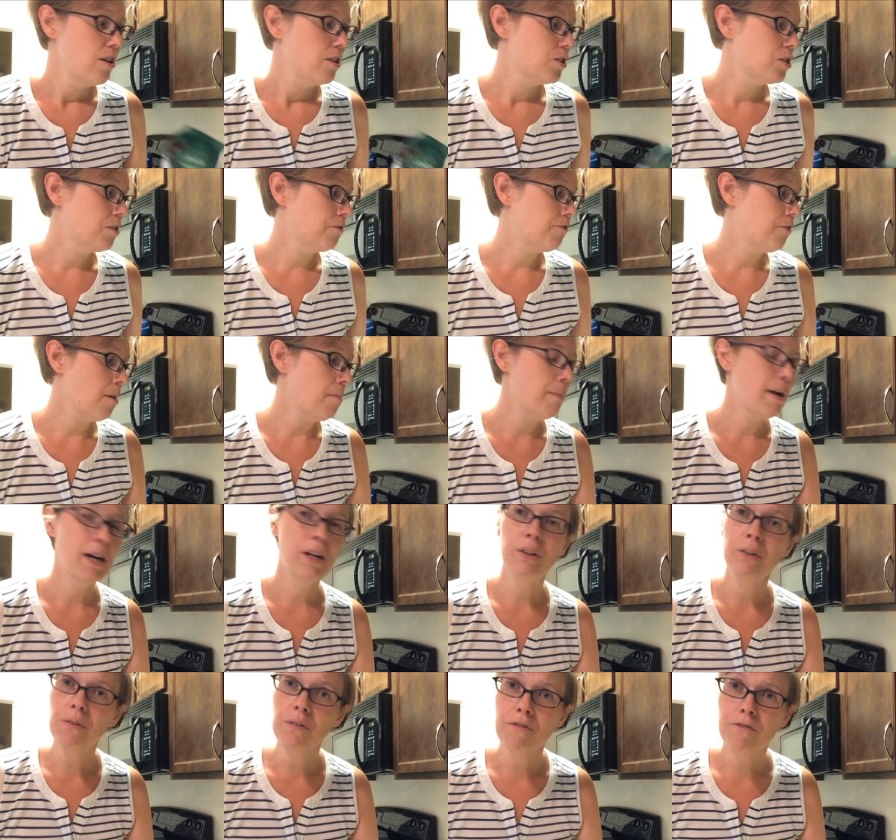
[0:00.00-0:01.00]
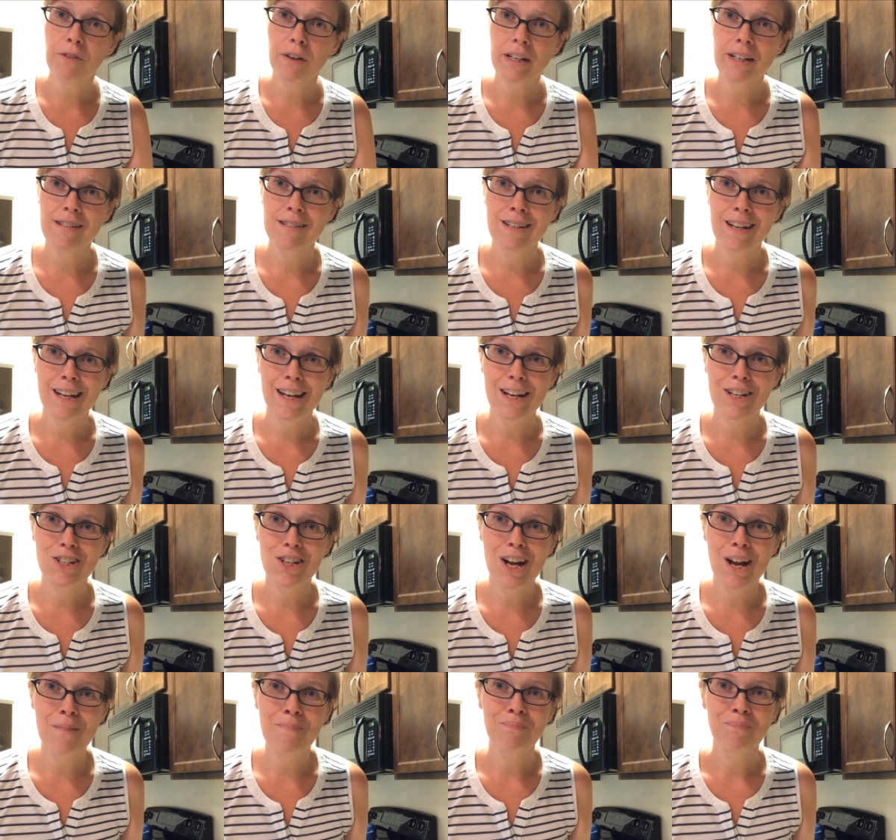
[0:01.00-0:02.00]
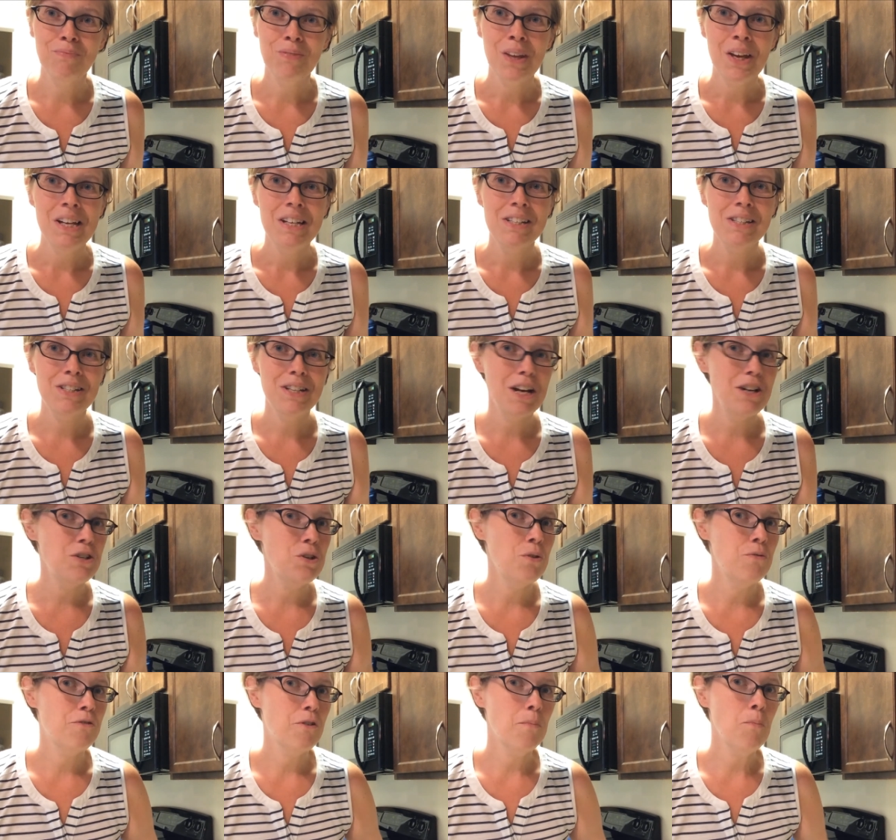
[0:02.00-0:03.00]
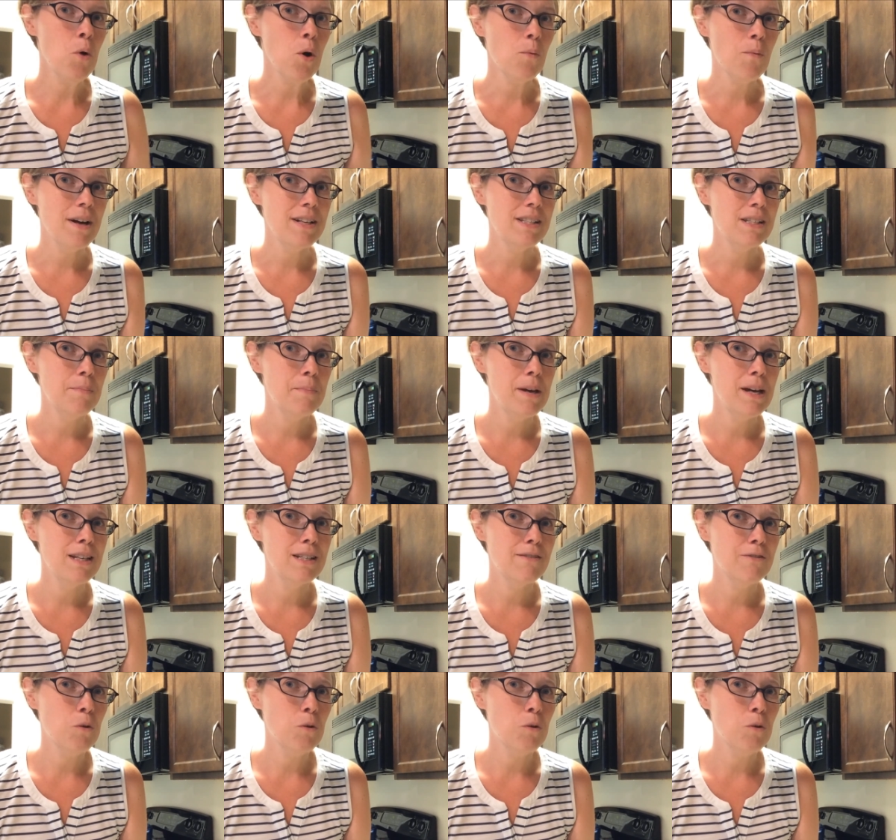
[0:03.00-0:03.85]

So from my gluten-free Disney kitchen, stay tuned for more recipes.